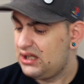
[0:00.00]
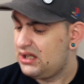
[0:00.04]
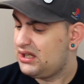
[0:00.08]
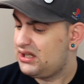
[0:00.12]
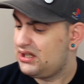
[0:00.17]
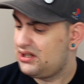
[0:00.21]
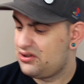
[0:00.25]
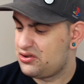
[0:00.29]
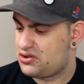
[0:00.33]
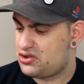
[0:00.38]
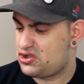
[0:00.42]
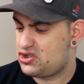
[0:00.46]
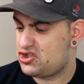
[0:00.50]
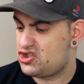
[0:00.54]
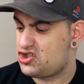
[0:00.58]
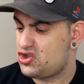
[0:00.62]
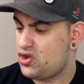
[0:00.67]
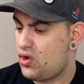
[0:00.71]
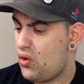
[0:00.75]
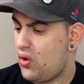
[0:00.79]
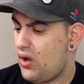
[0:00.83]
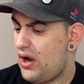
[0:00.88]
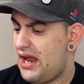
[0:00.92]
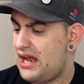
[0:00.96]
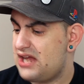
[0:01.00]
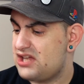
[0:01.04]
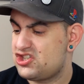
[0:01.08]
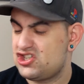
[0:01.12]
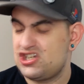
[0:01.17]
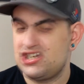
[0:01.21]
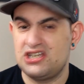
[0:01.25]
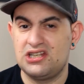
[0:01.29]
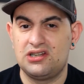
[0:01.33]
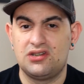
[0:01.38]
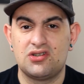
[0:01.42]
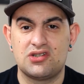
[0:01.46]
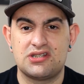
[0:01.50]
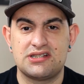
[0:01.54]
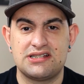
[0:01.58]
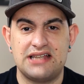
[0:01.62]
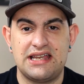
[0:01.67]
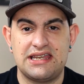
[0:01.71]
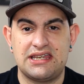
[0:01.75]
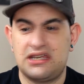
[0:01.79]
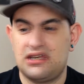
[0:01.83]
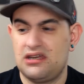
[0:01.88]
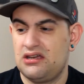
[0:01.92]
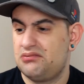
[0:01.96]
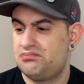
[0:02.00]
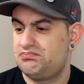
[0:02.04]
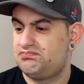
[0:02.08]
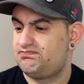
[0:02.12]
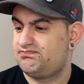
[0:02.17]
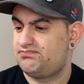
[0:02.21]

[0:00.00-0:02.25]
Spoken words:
it looks so edgy, it looks like a